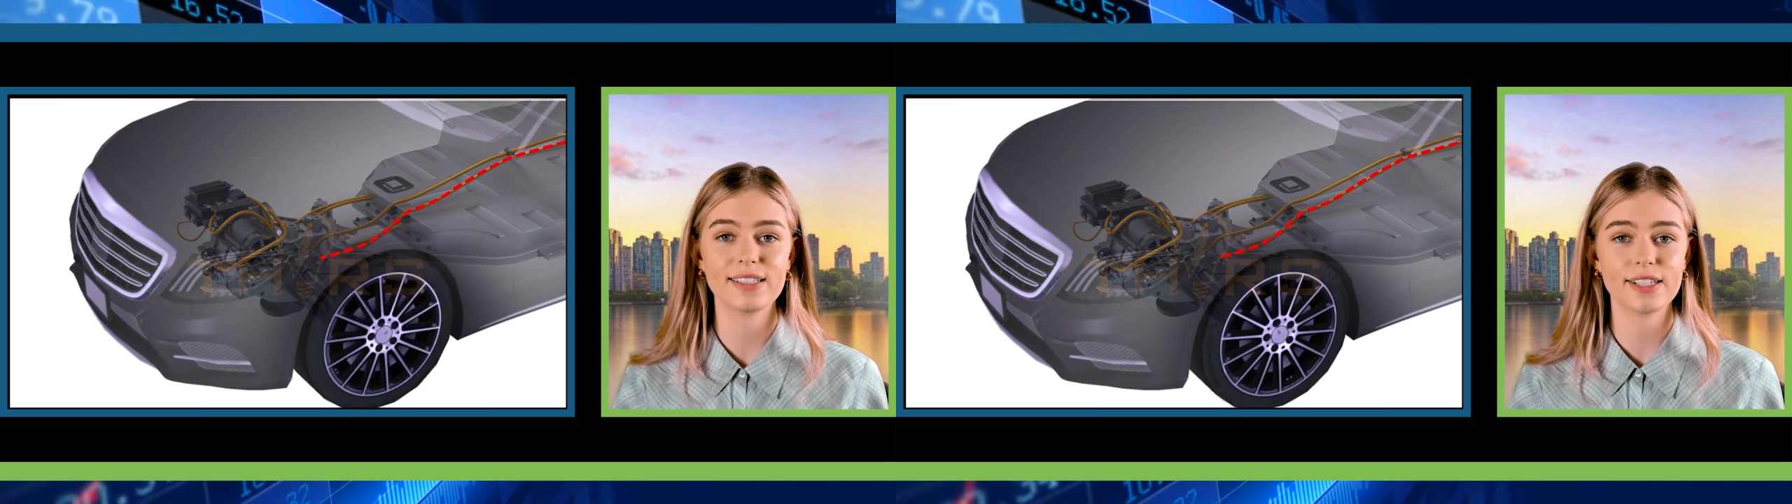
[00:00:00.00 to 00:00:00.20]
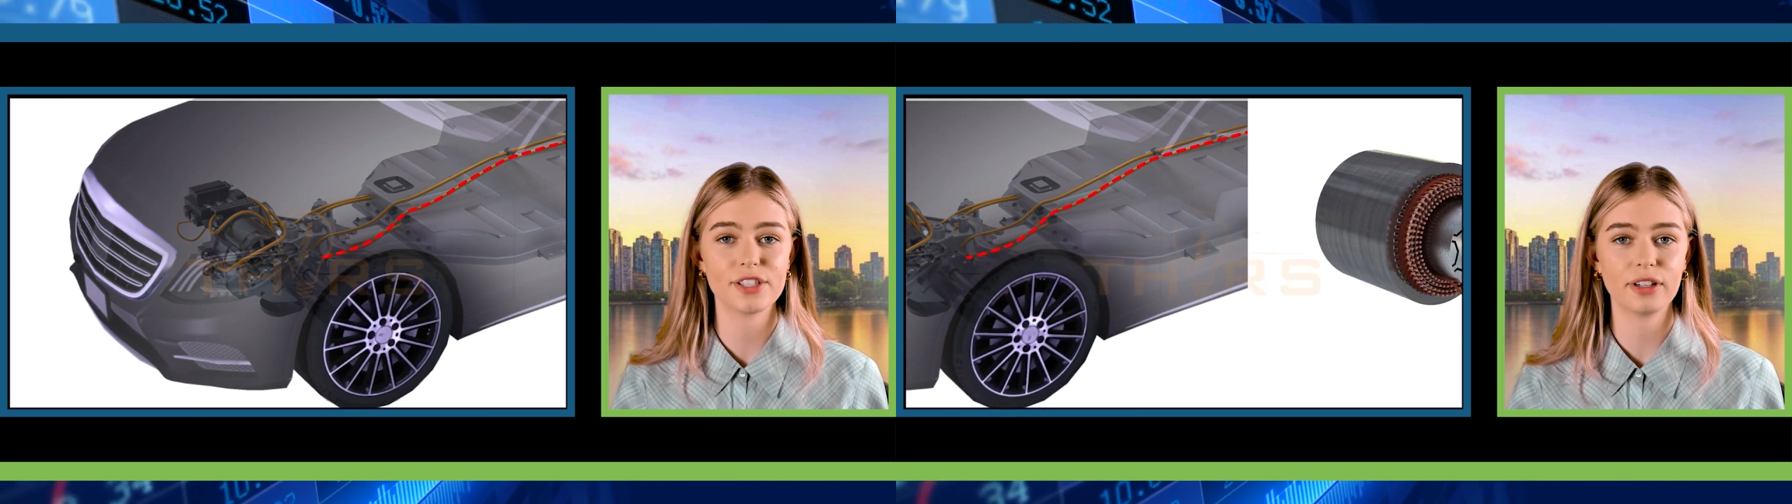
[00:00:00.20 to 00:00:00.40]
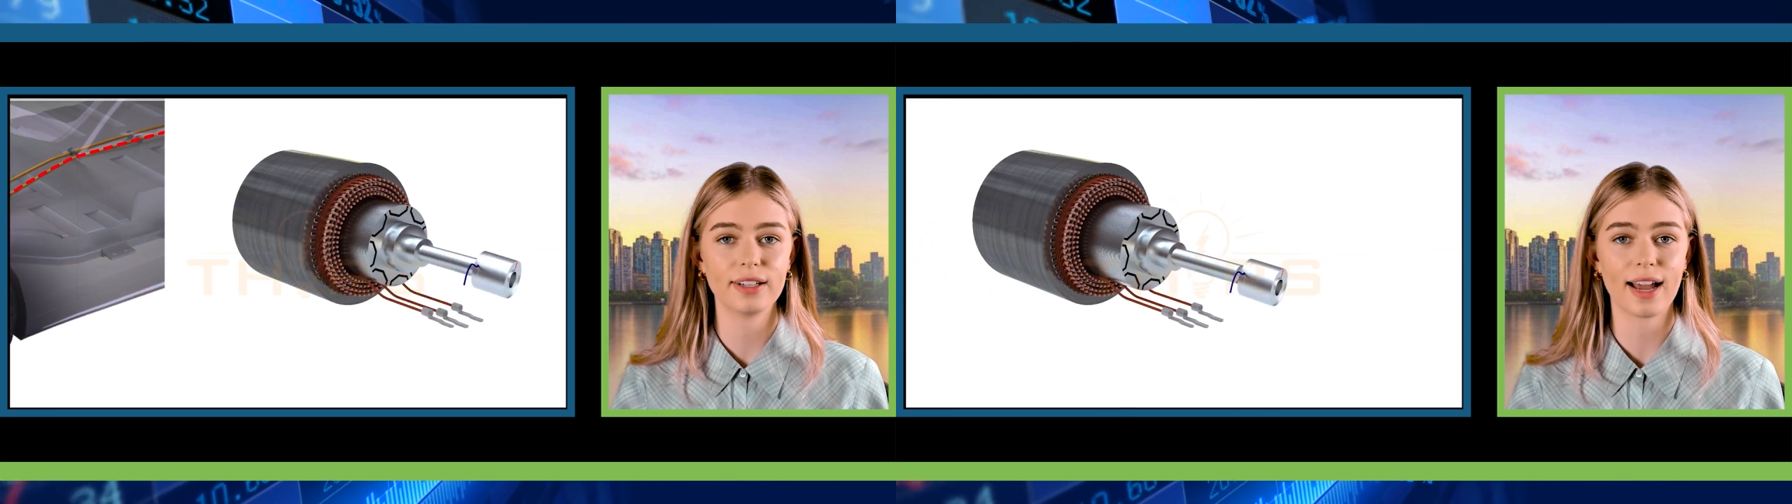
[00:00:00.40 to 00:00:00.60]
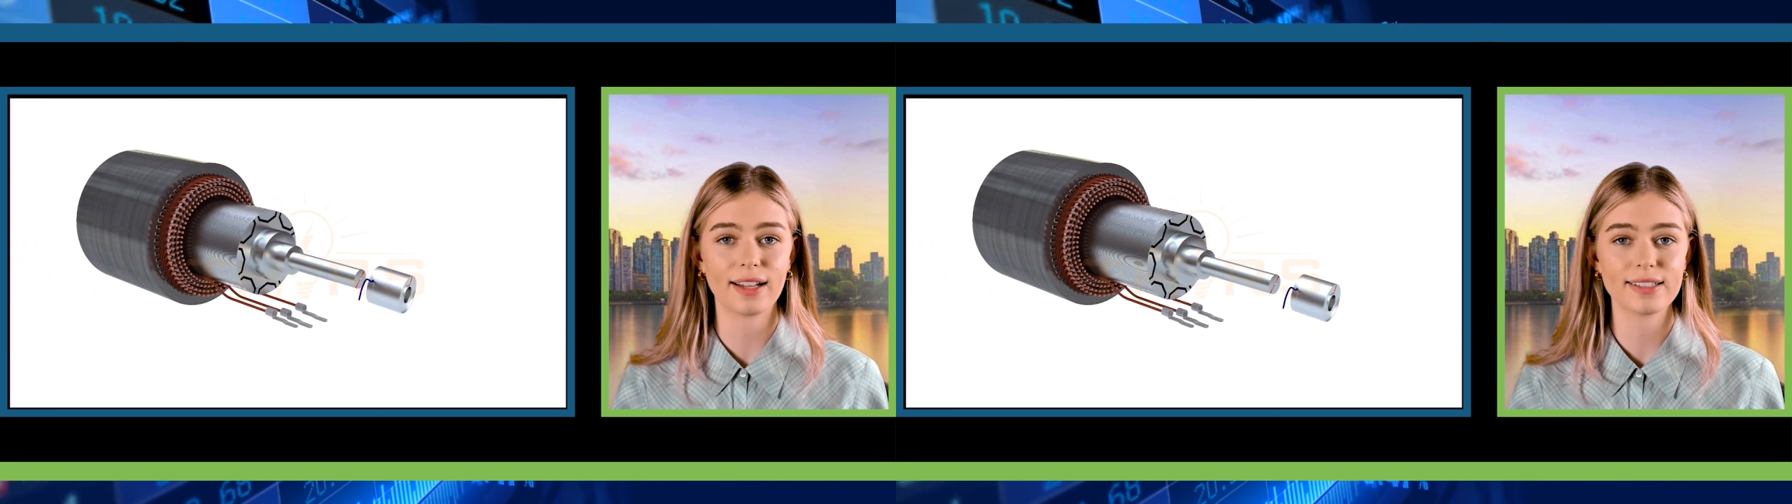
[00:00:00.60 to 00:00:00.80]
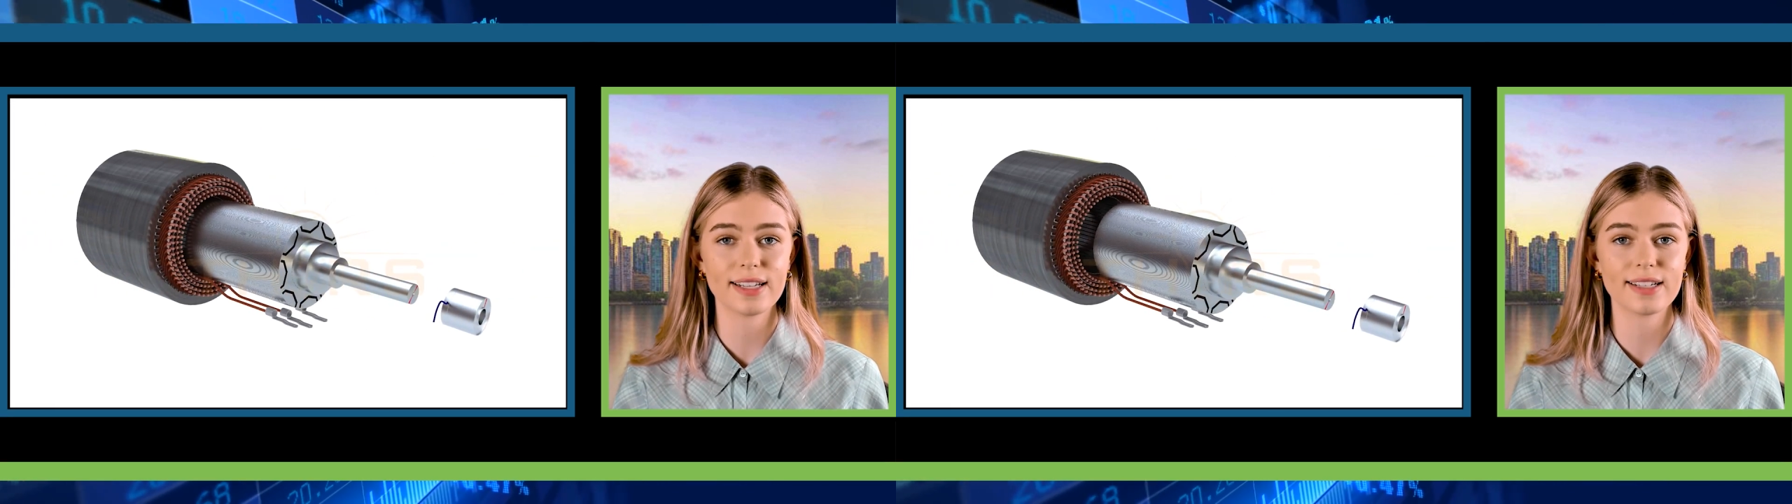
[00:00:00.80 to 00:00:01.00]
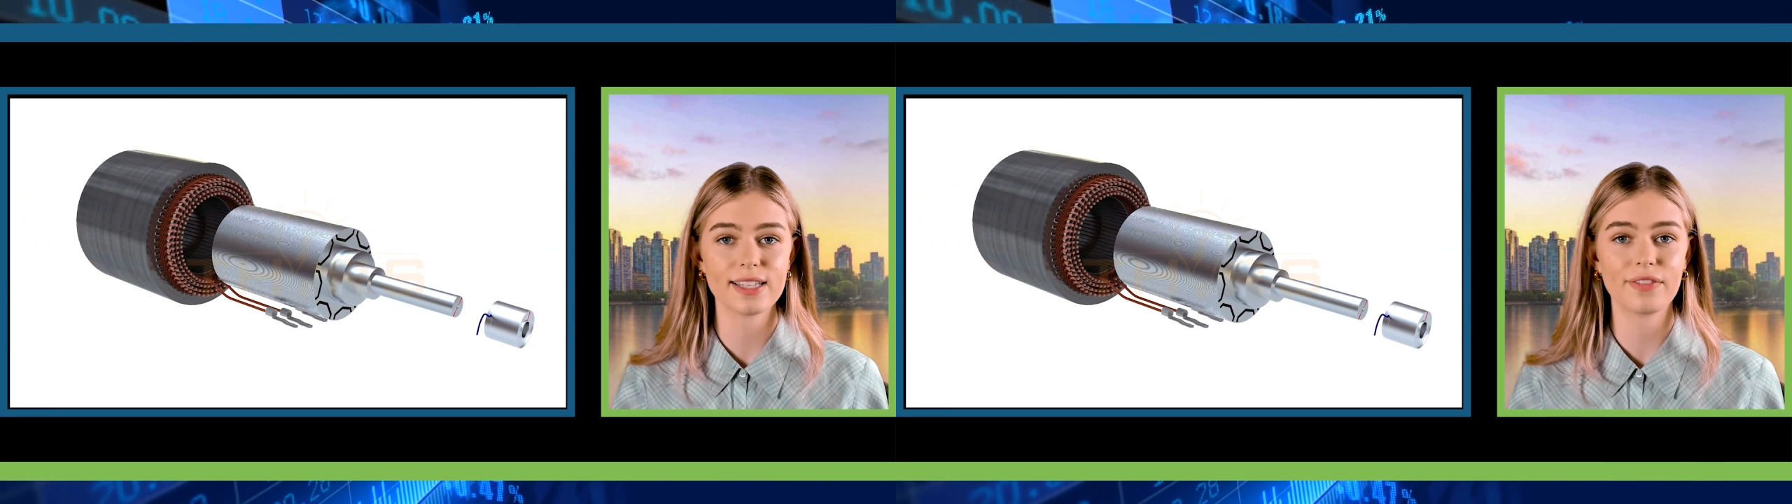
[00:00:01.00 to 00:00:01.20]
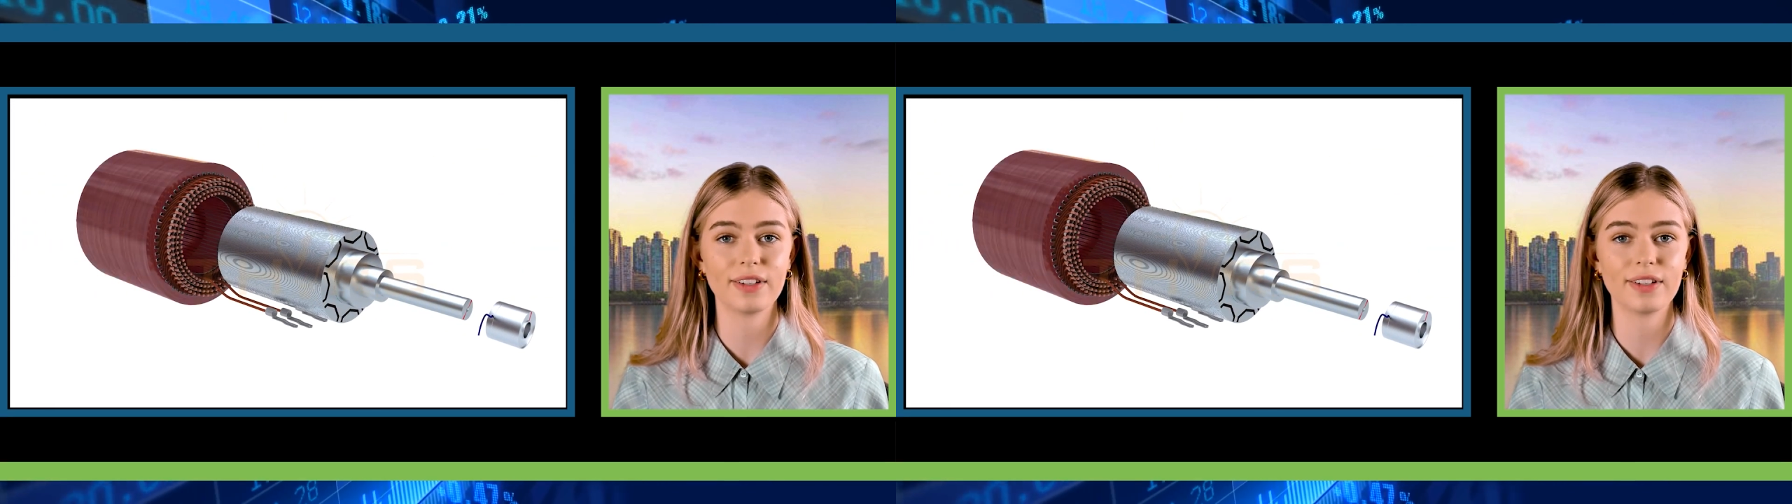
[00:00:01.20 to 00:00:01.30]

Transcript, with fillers: digital analysis of